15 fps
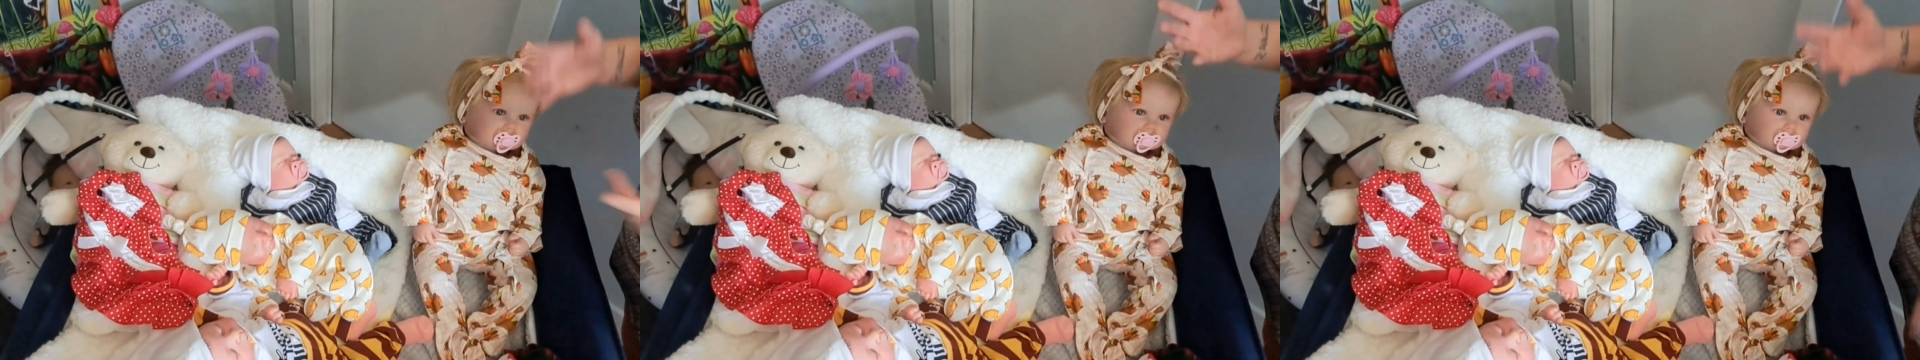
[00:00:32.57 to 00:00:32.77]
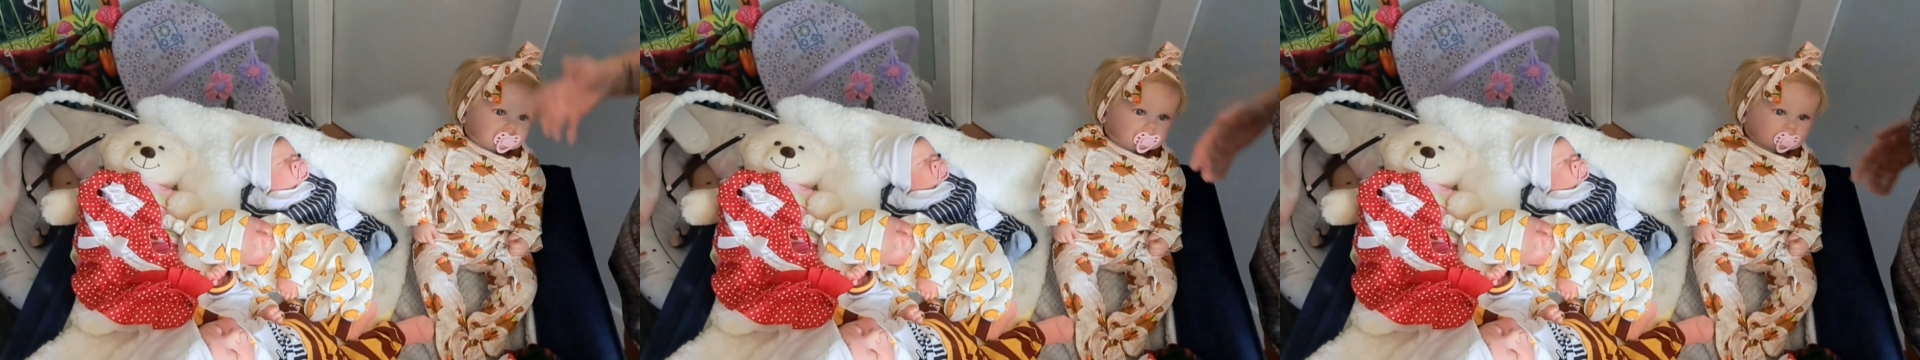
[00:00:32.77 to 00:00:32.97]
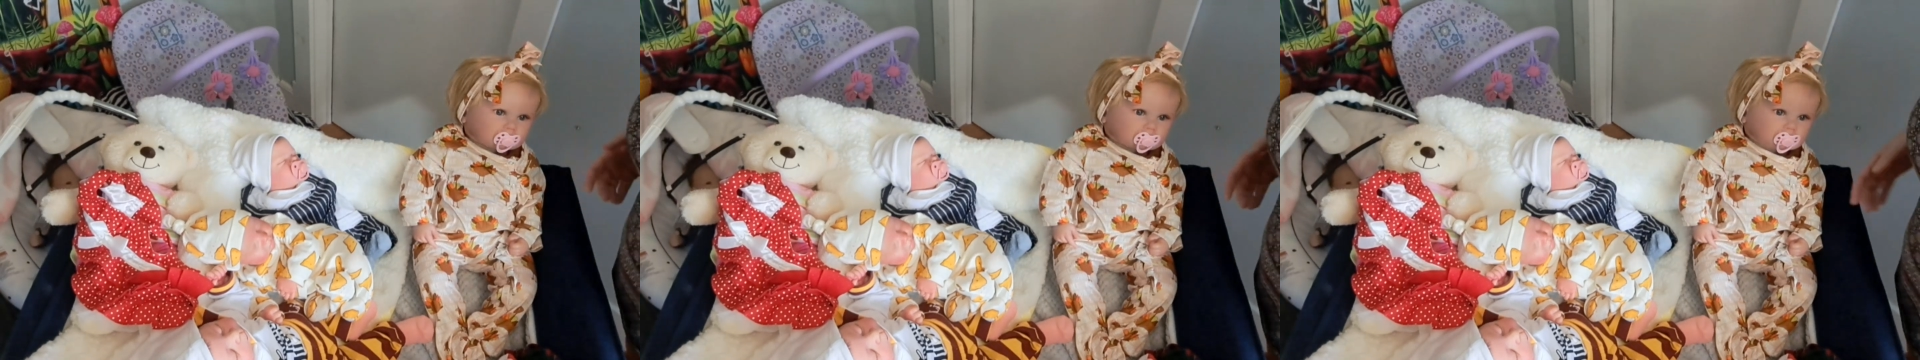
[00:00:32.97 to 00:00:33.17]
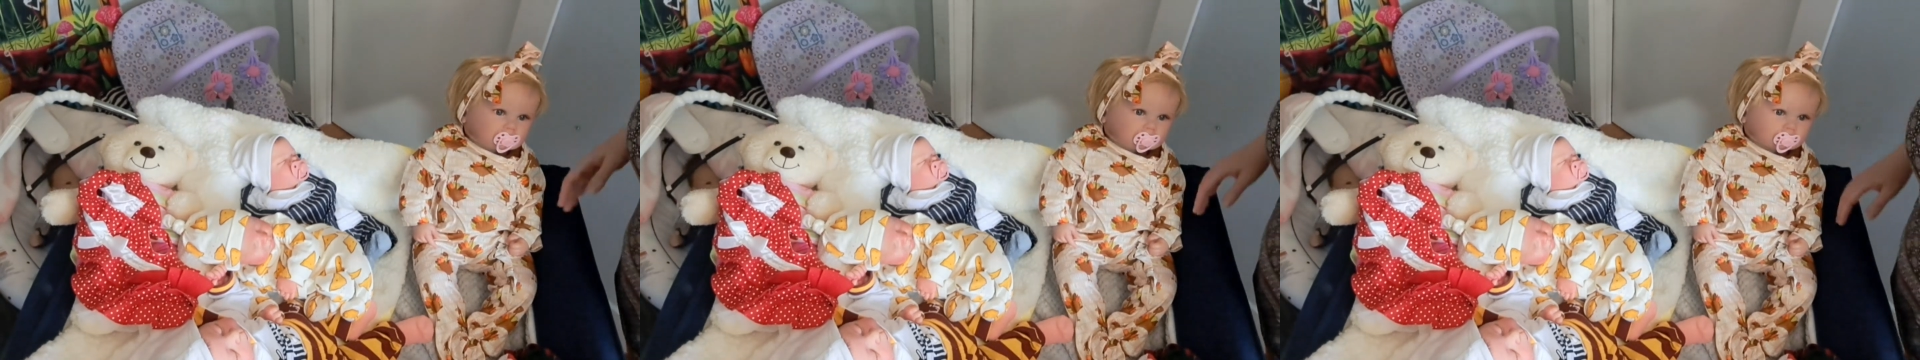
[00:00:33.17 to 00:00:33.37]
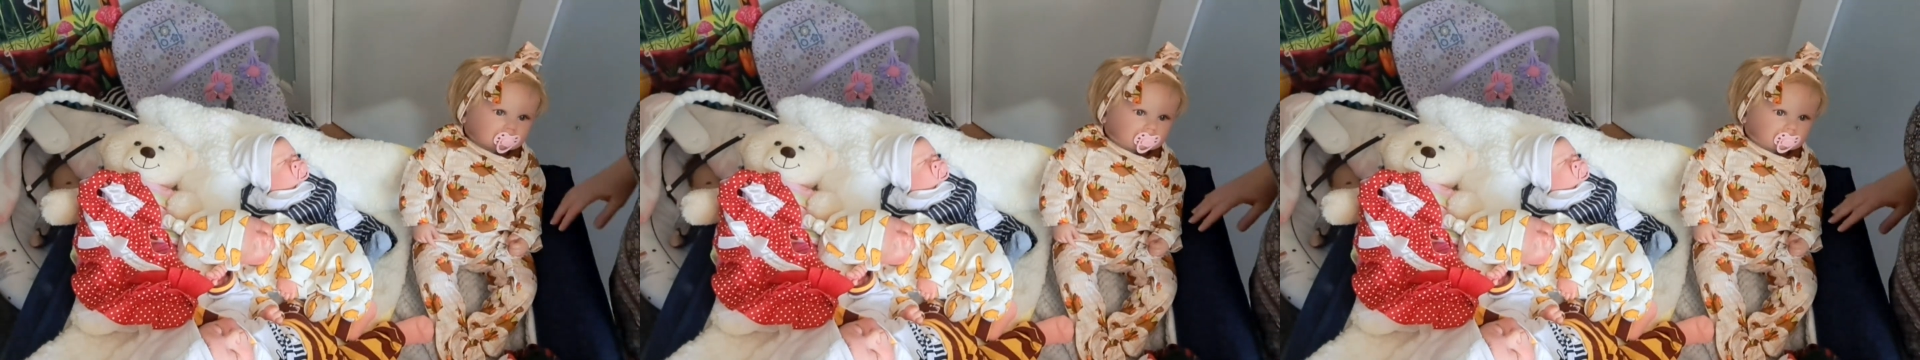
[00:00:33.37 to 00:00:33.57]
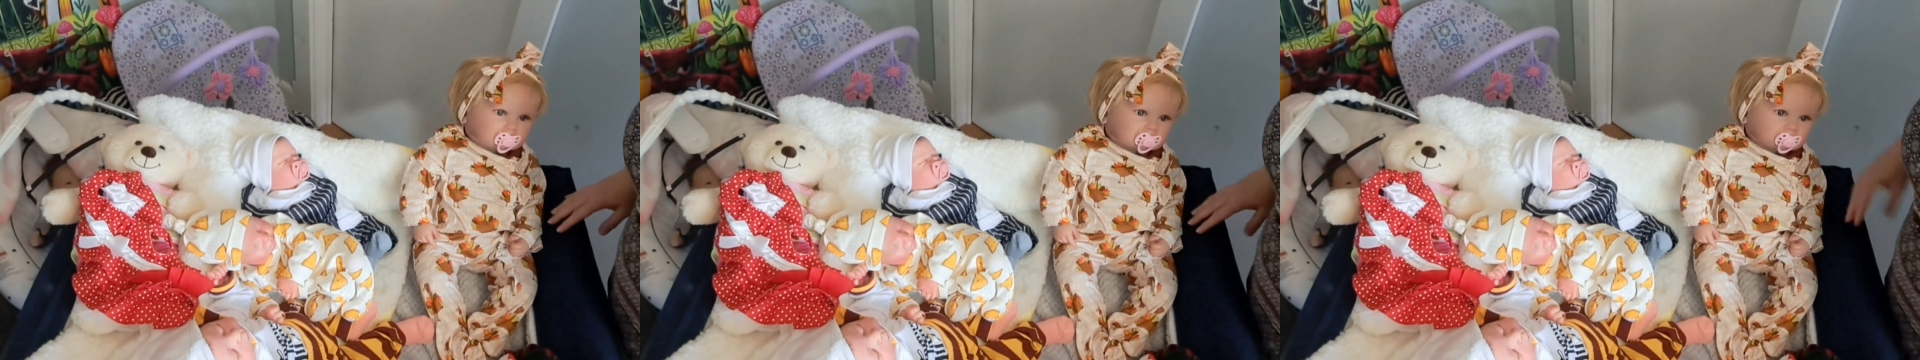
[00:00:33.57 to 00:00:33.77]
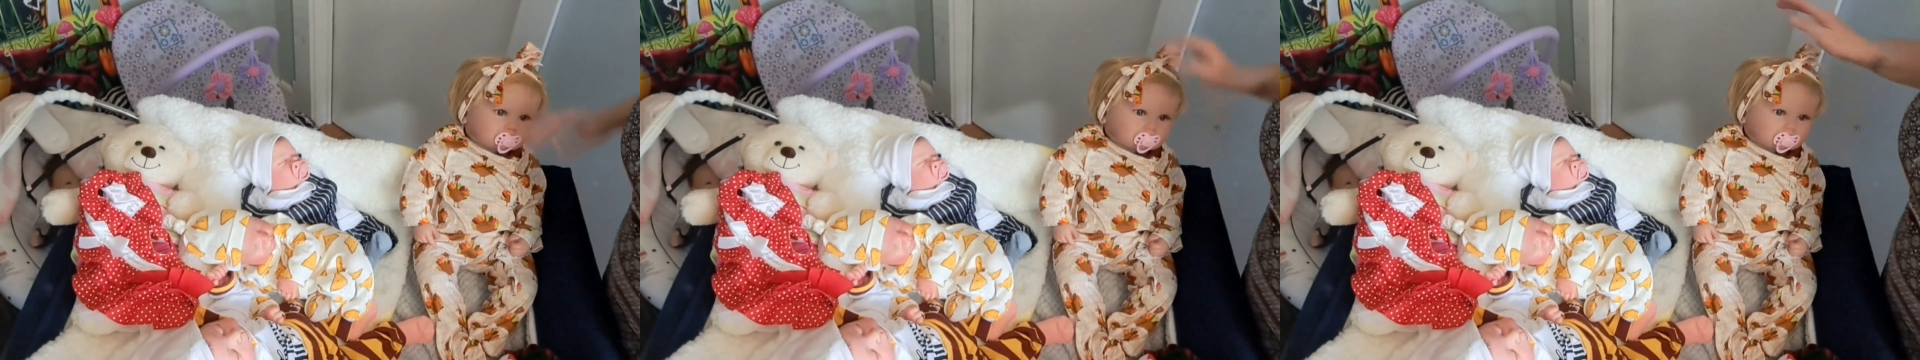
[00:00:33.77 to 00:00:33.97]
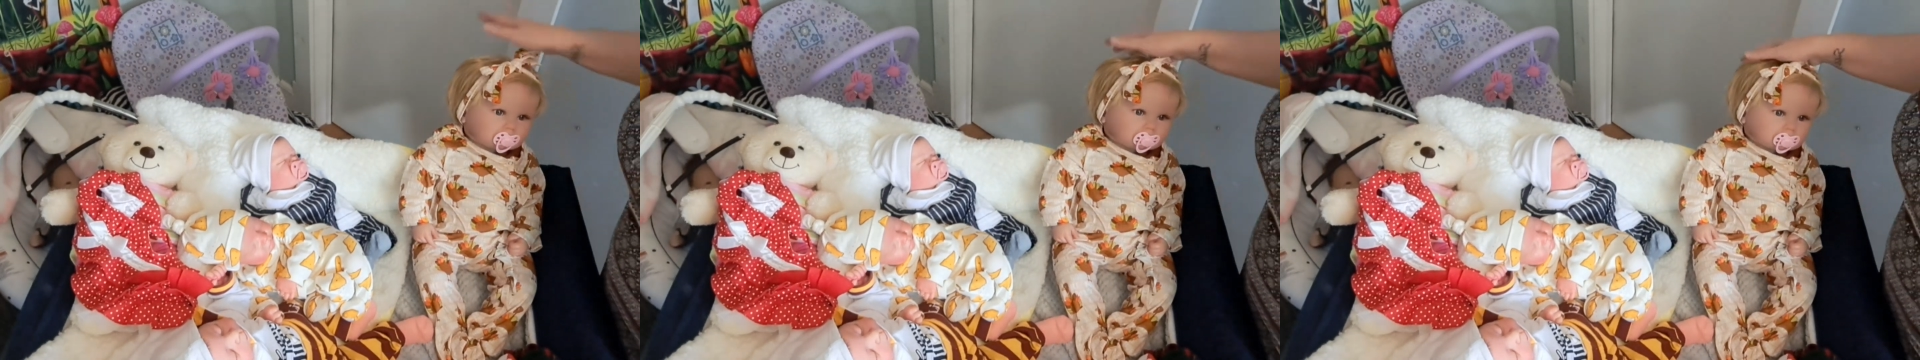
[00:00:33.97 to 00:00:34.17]
these are the babies we're going to
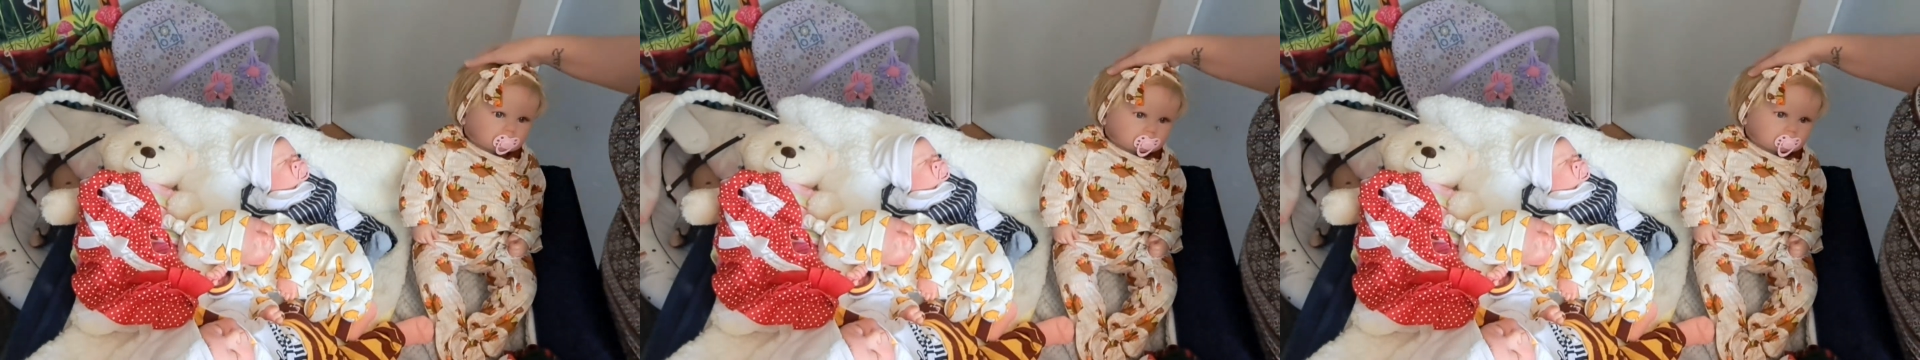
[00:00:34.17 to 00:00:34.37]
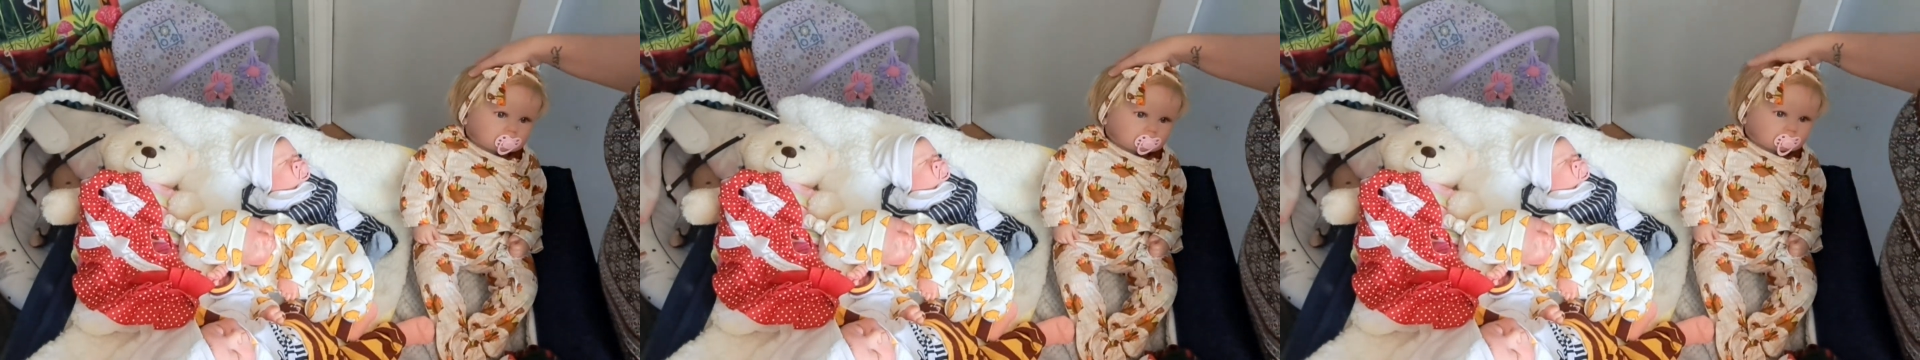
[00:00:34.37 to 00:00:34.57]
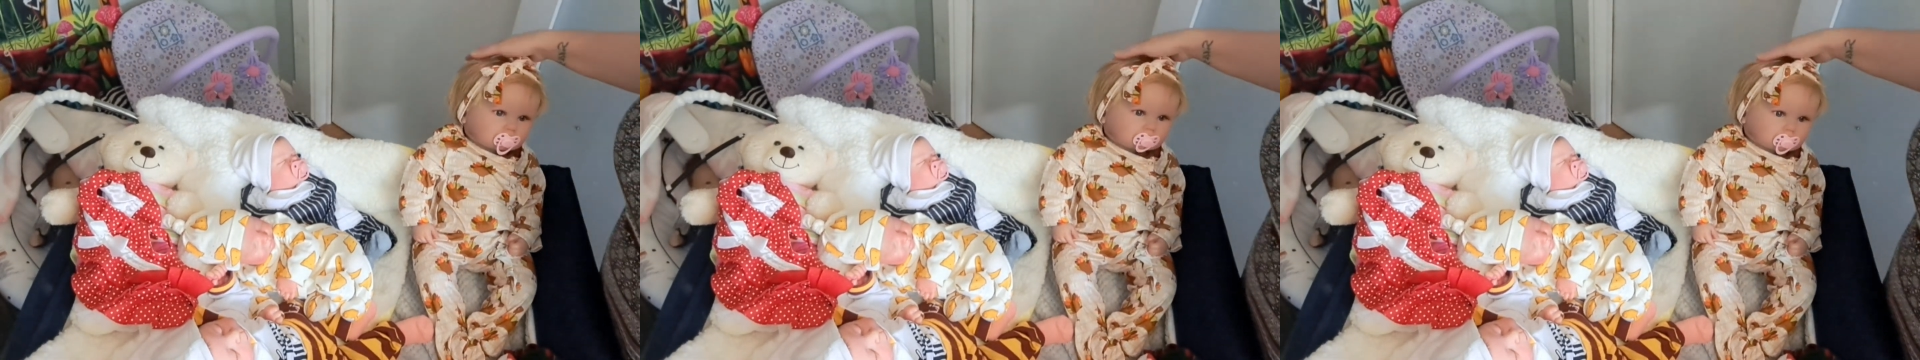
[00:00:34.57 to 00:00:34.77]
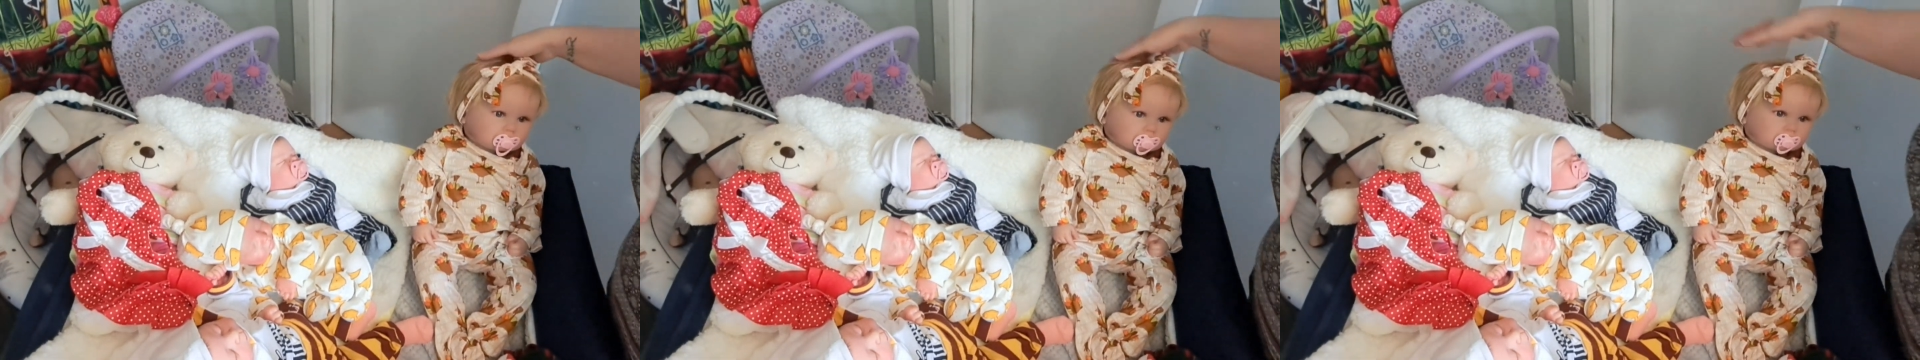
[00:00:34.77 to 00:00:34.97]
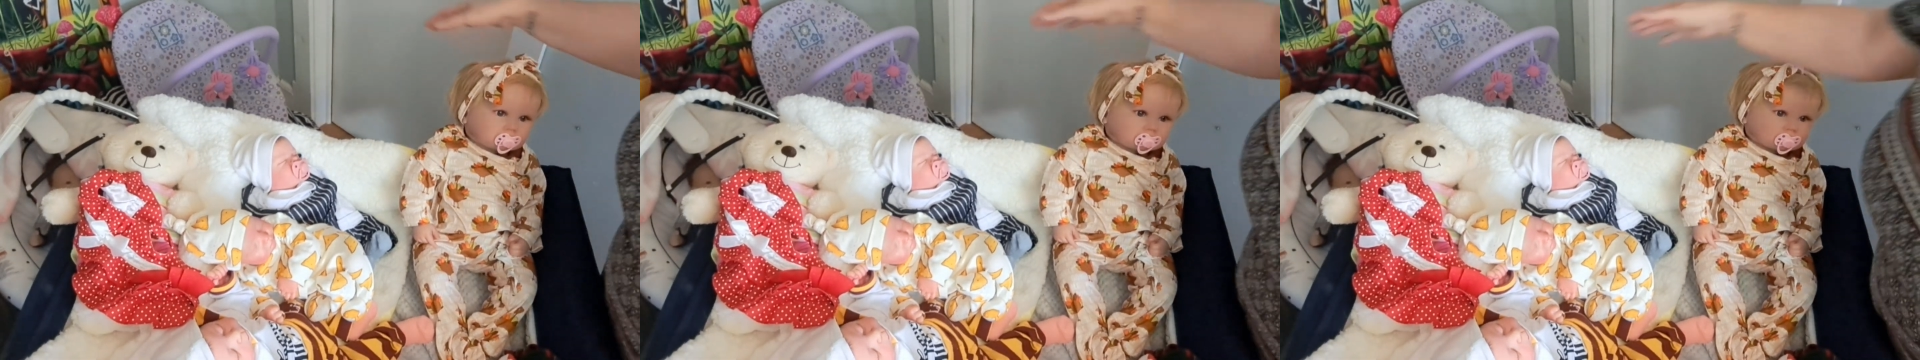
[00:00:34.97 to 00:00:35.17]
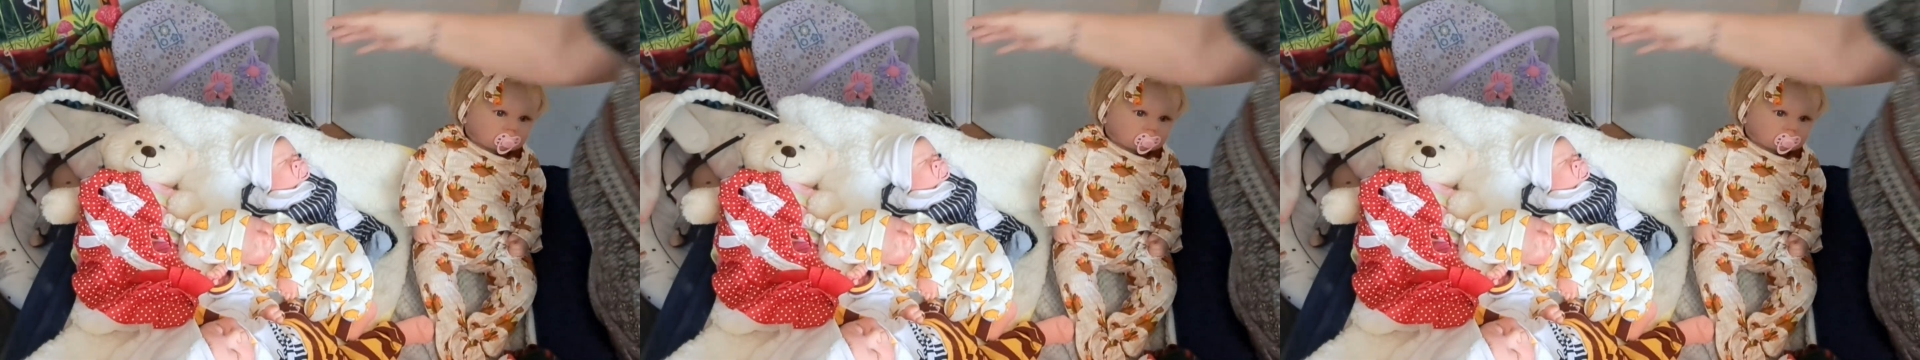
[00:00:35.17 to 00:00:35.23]
dress. Maud,